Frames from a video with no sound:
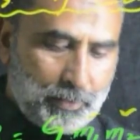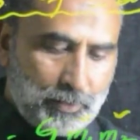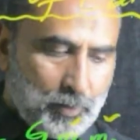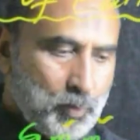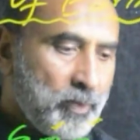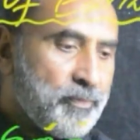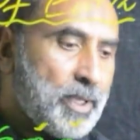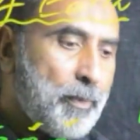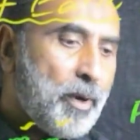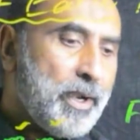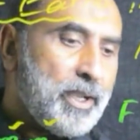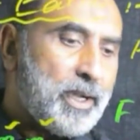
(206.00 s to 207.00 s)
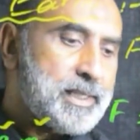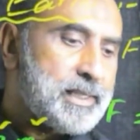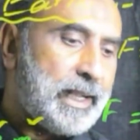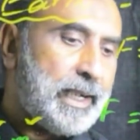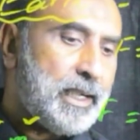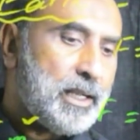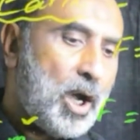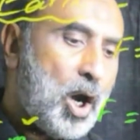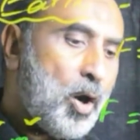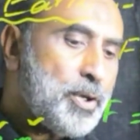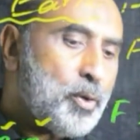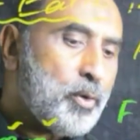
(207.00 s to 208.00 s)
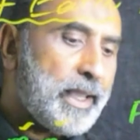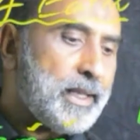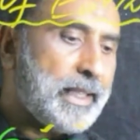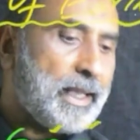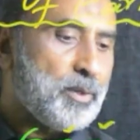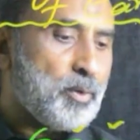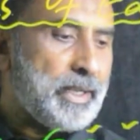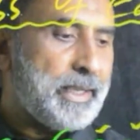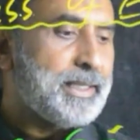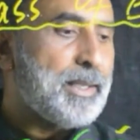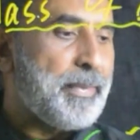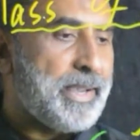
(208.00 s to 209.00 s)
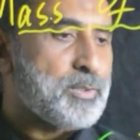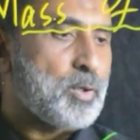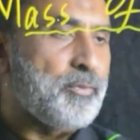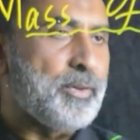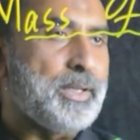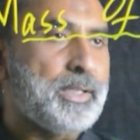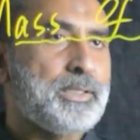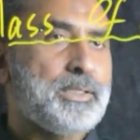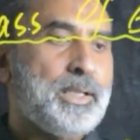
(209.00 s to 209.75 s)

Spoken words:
So if somebody asks that how you can calculate the mass of Earth,